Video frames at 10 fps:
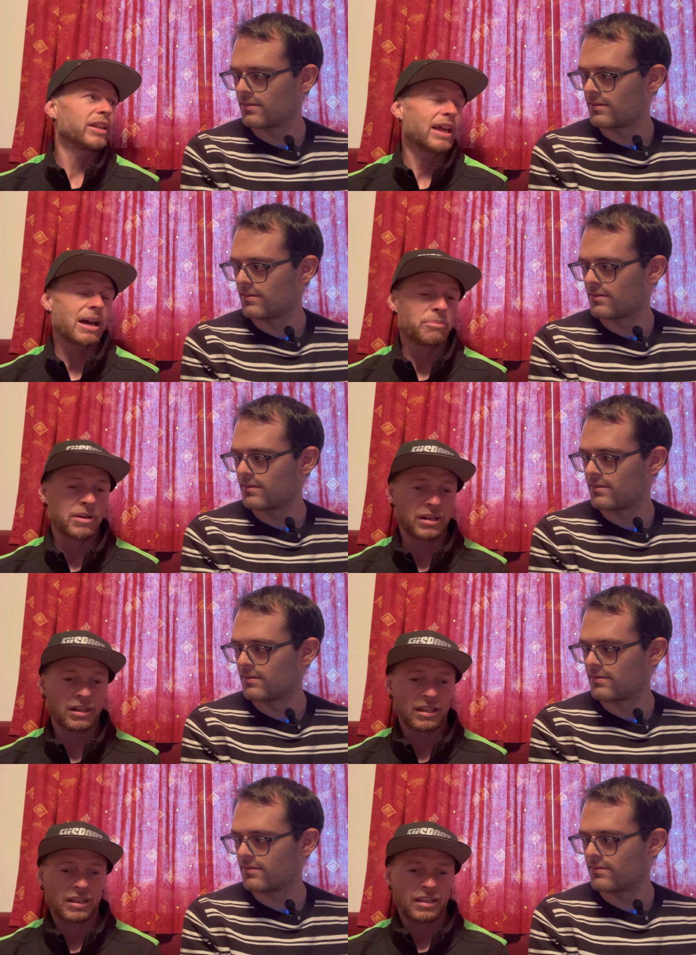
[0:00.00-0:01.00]
Speaker 1: really
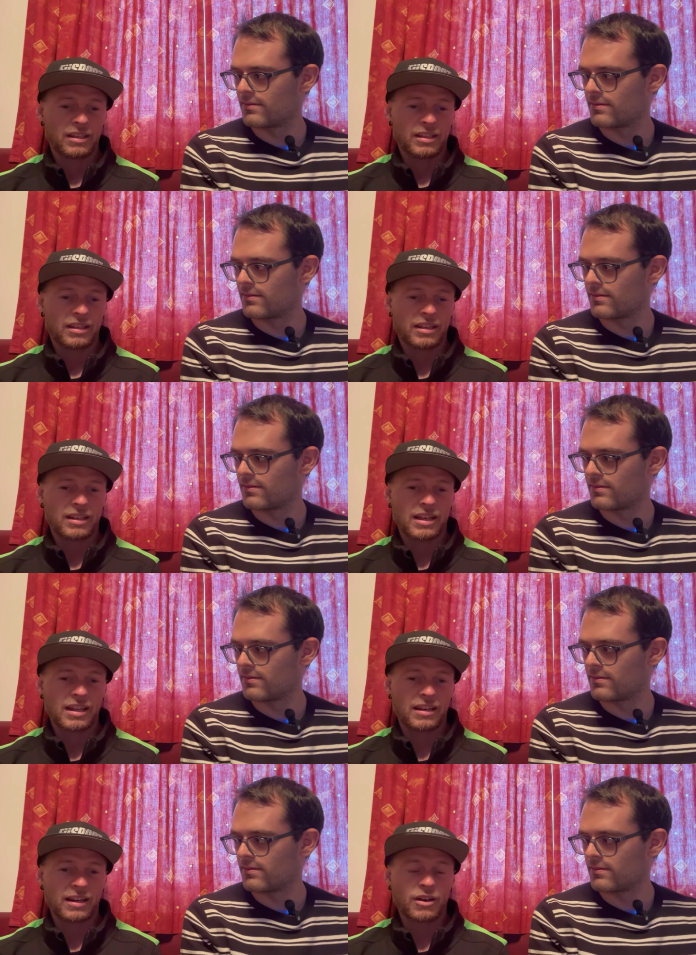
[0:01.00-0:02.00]
happened. And
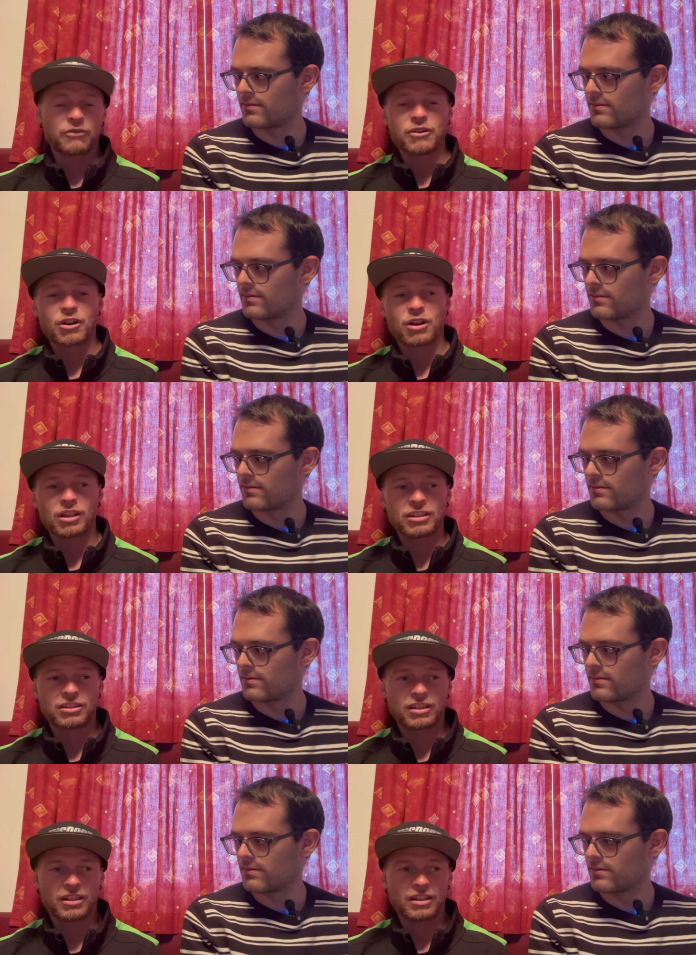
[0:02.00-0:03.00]
then I got a phone call
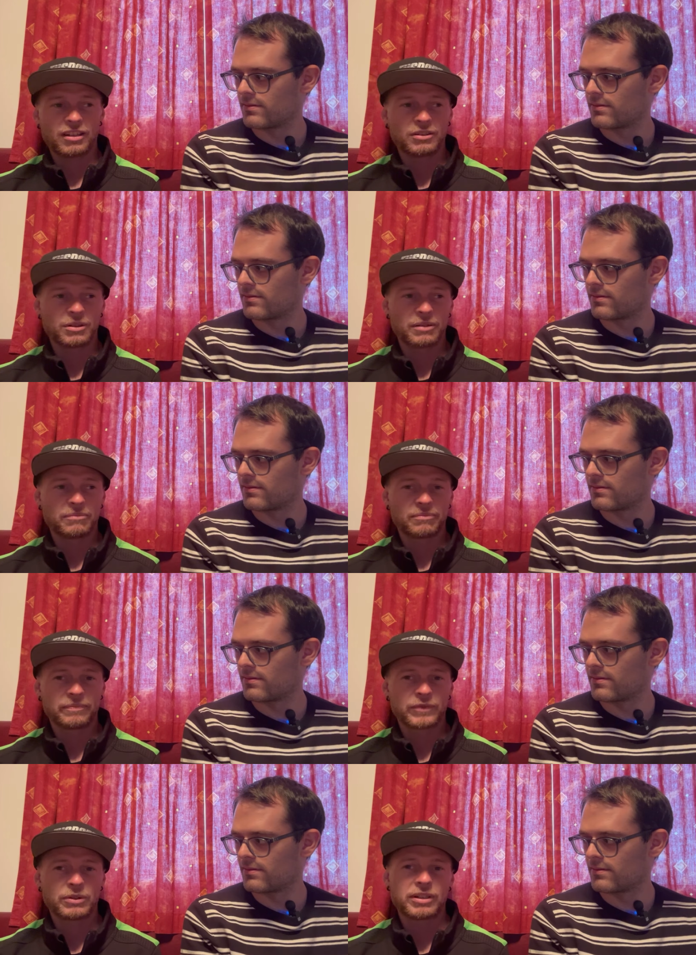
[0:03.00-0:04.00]
this year to
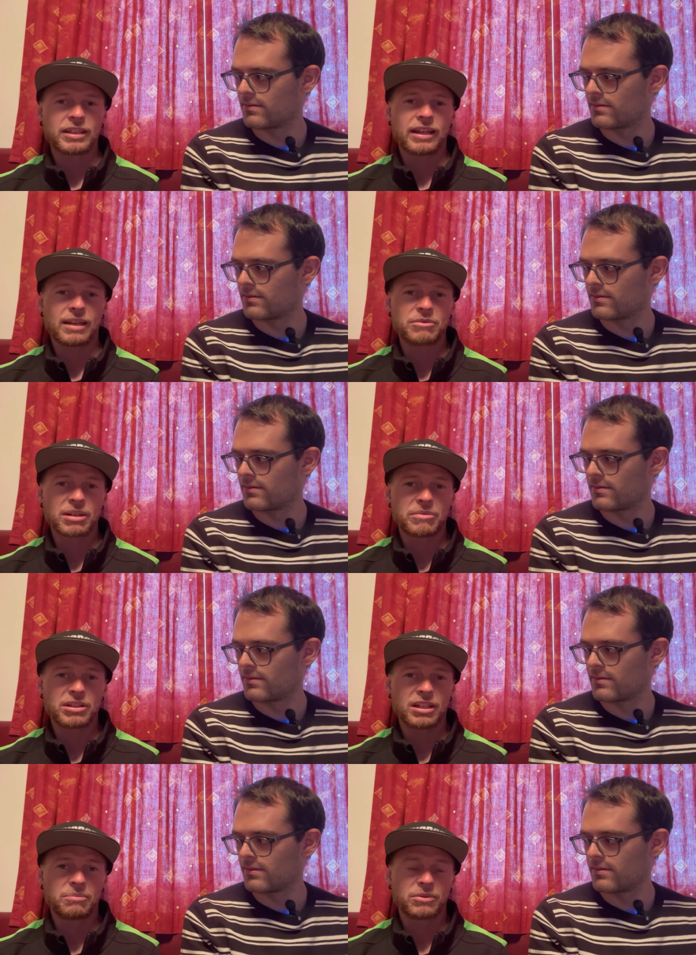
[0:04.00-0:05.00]
race the IDM
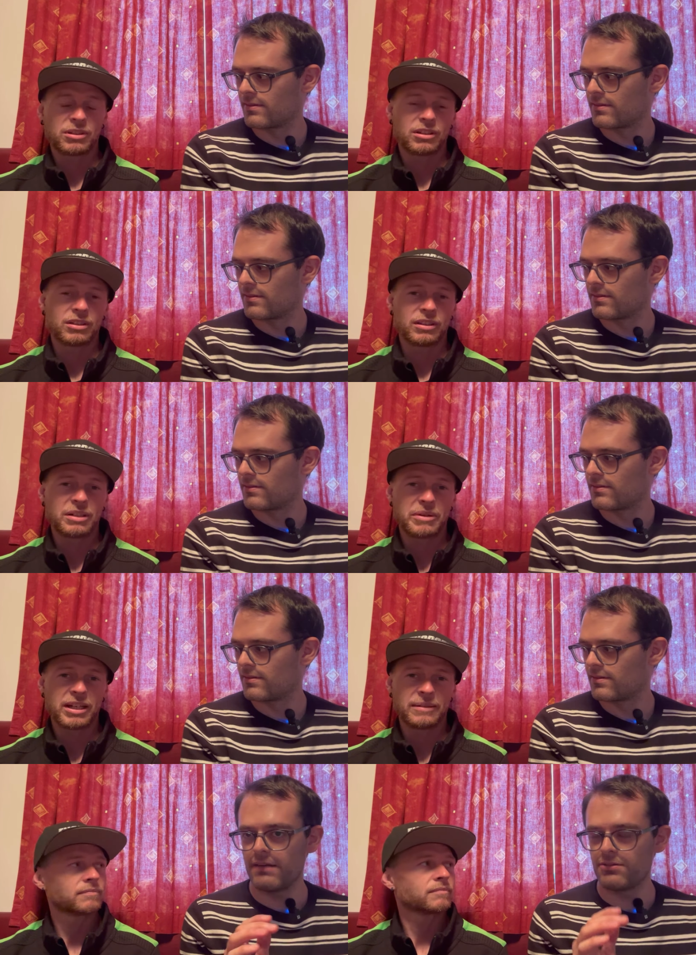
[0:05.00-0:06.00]
Championship. So here
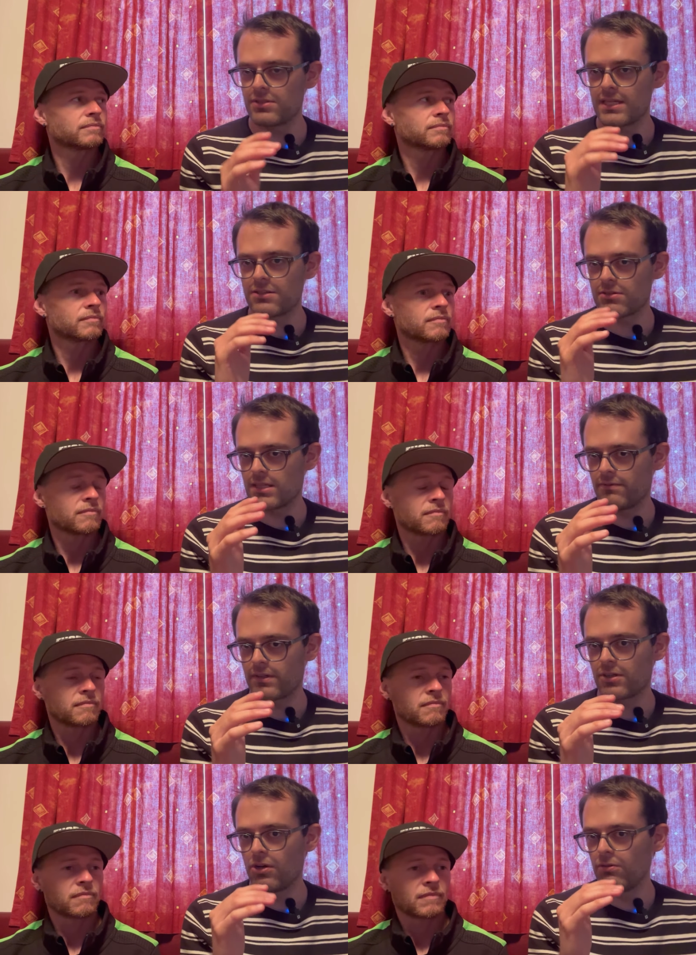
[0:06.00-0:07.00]
we are.
Speaker 2: Have you set
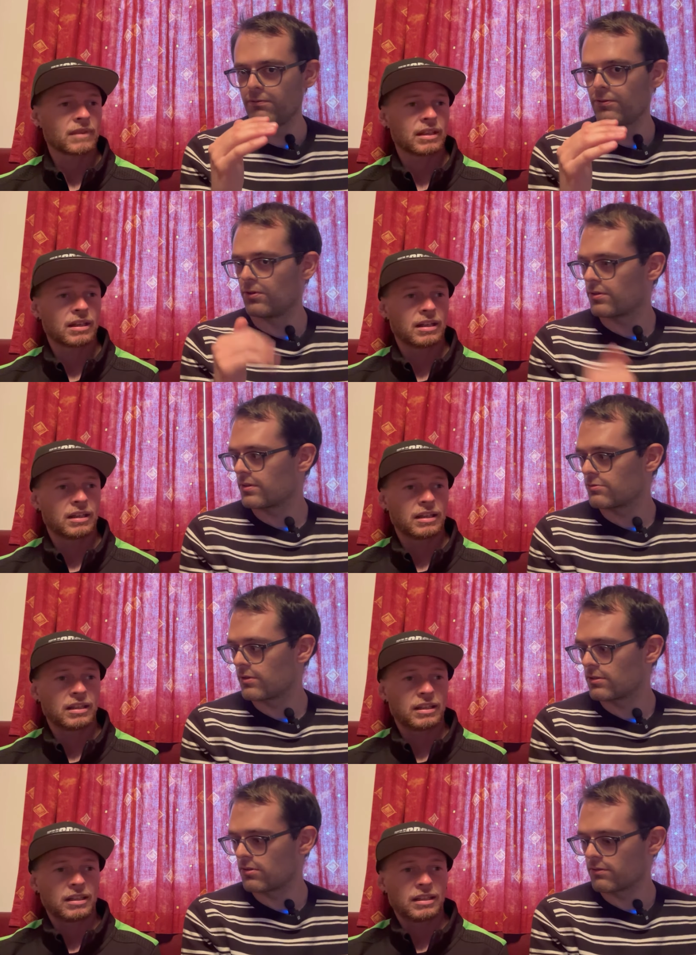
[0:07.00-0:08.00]
yourself a goal for
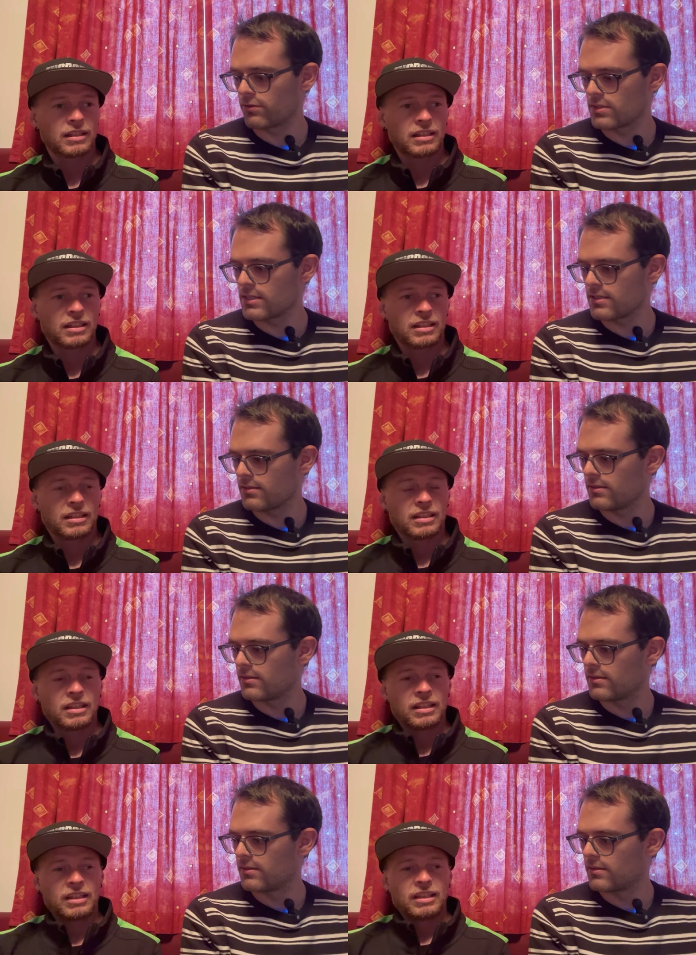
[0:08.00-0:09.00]
2024 season?
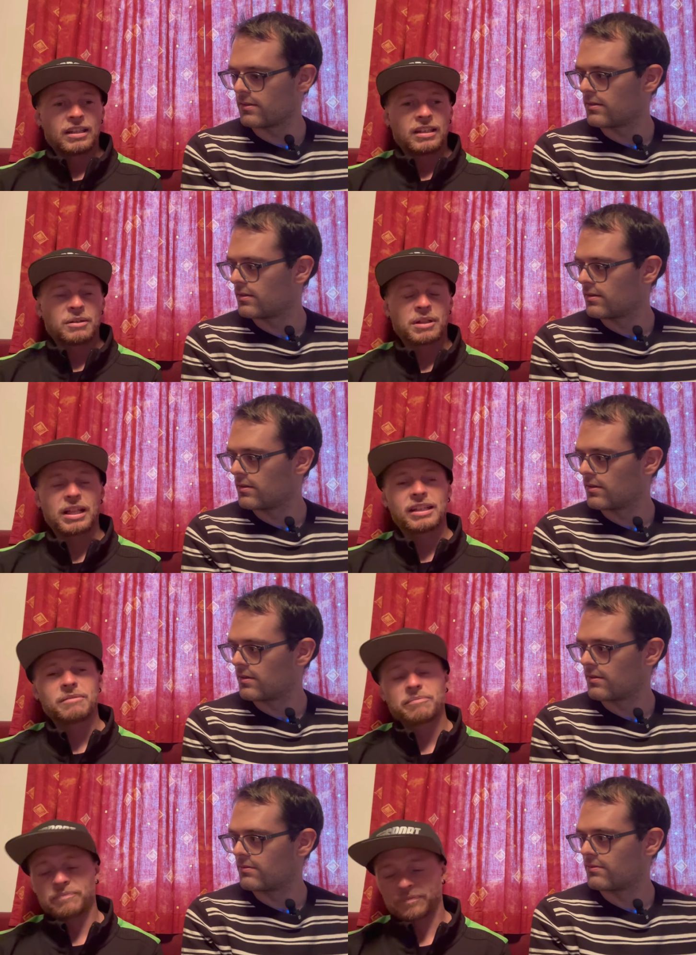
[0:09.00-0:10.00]

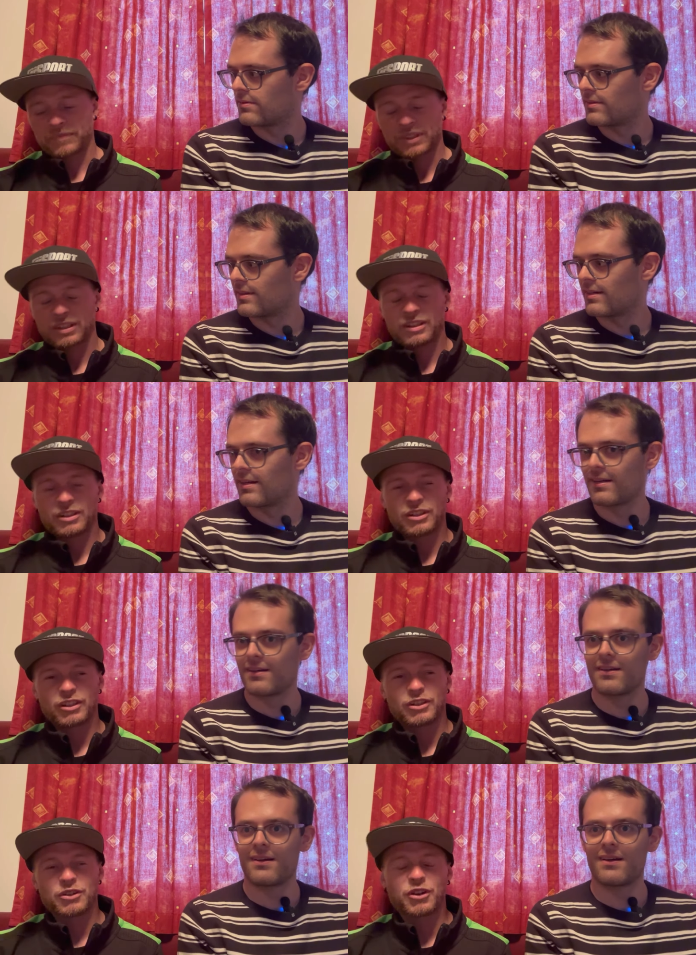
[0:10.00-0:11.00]
Speaker 1: Well,
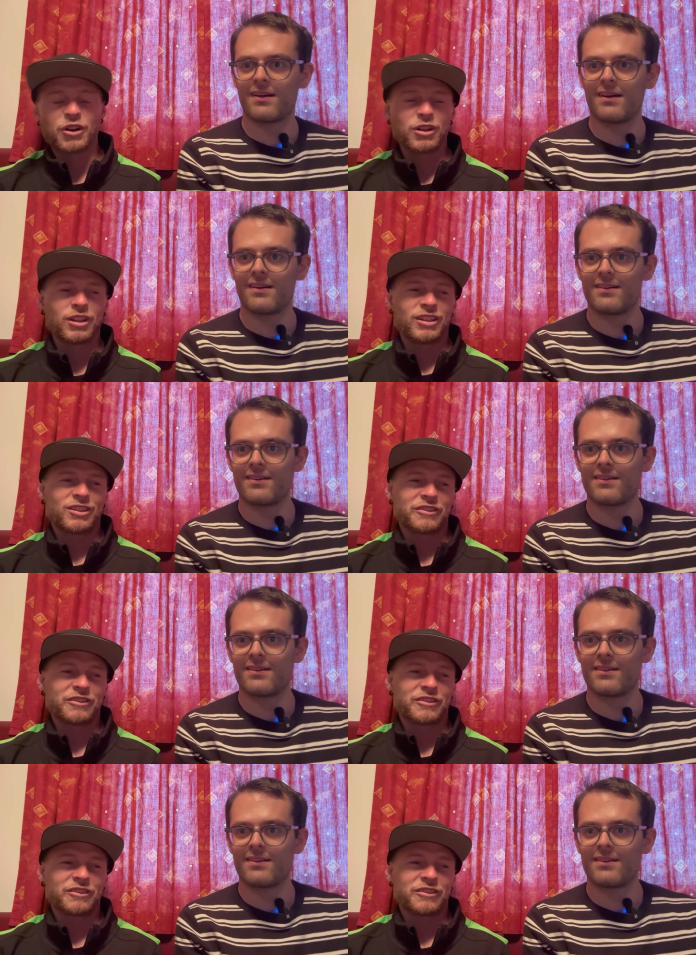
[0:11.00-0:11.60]
goal is